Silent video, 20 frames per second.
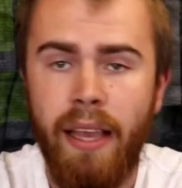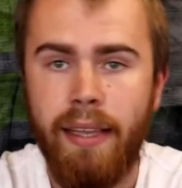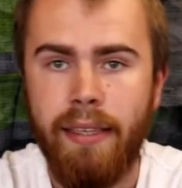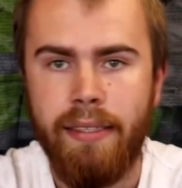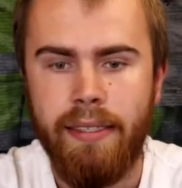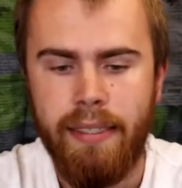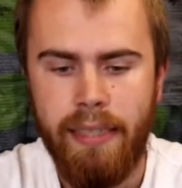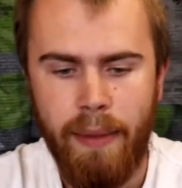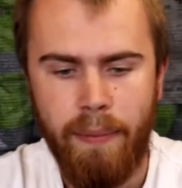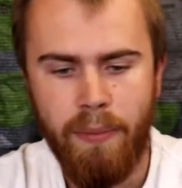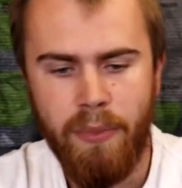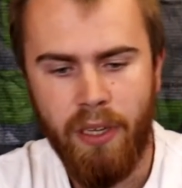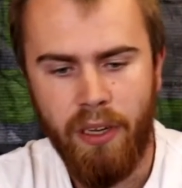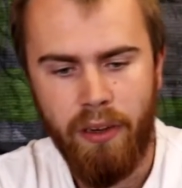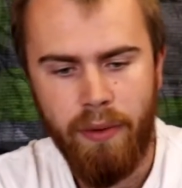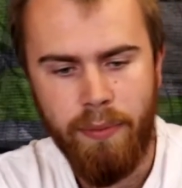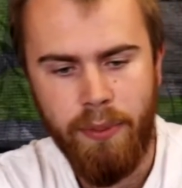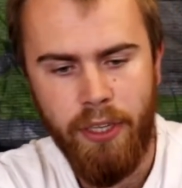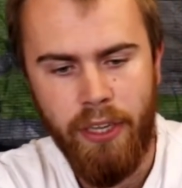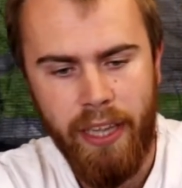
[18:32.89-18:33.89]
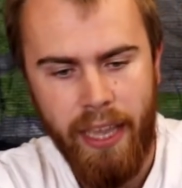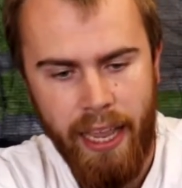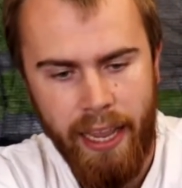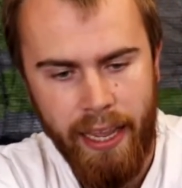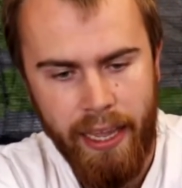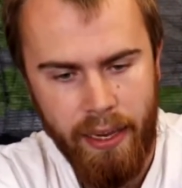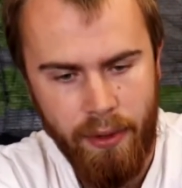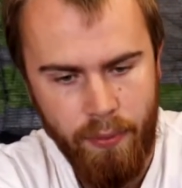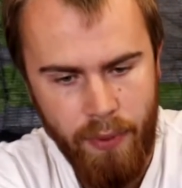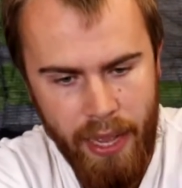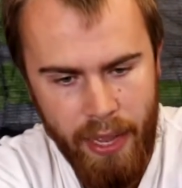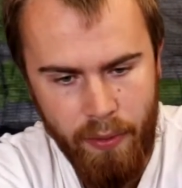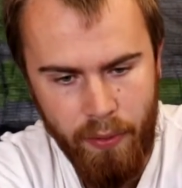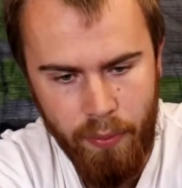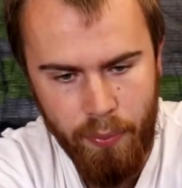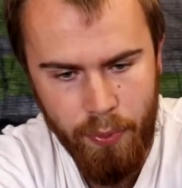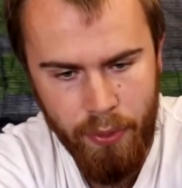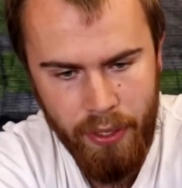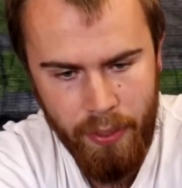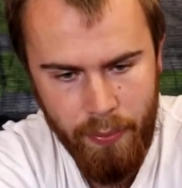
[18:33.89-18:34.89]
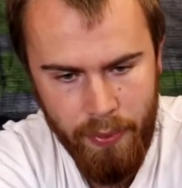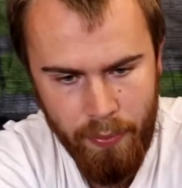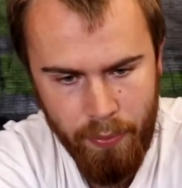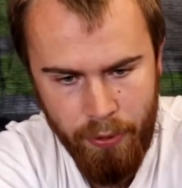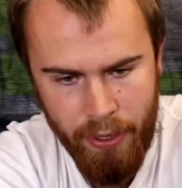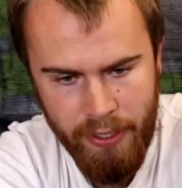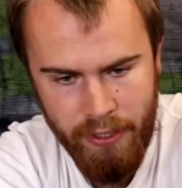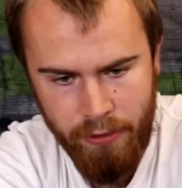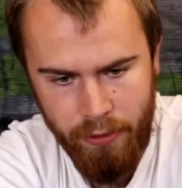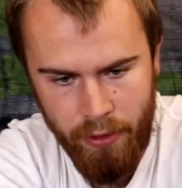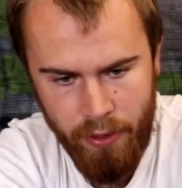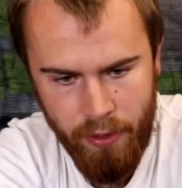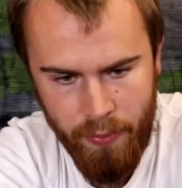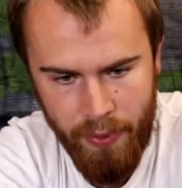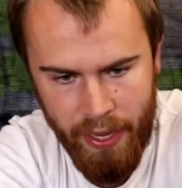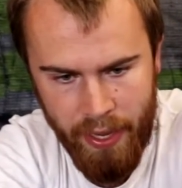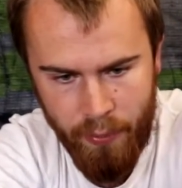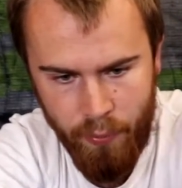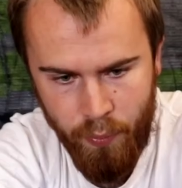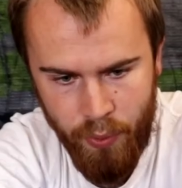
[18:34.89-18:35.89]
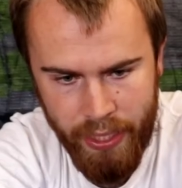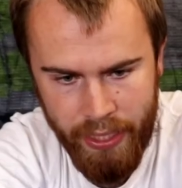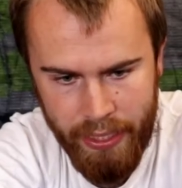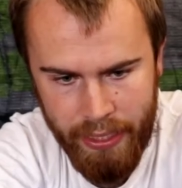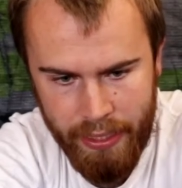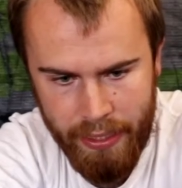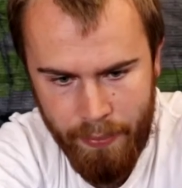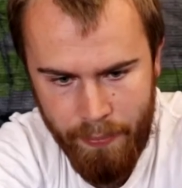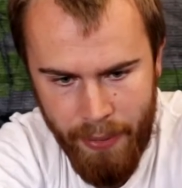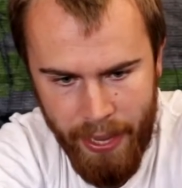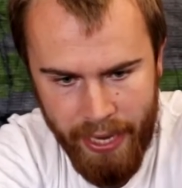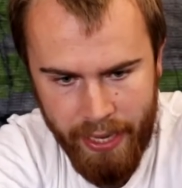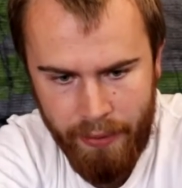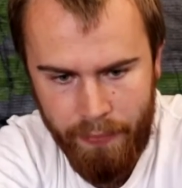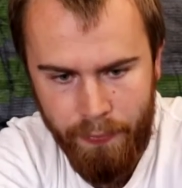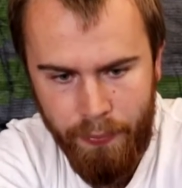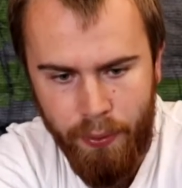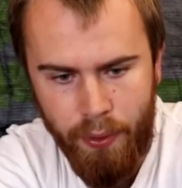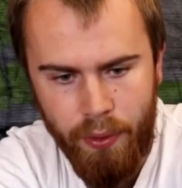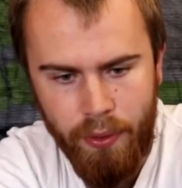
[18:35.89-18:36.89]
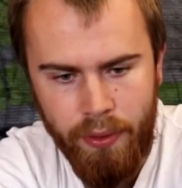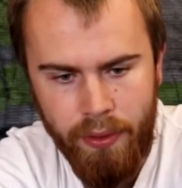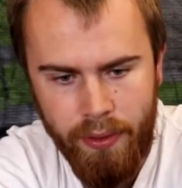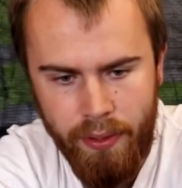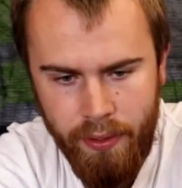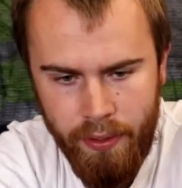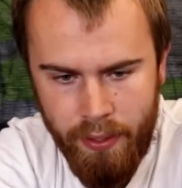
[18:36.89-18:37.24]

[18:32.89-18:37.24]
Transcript: Sometimes you can get away with putting a bit of pressure on it and wiggling them back and forth.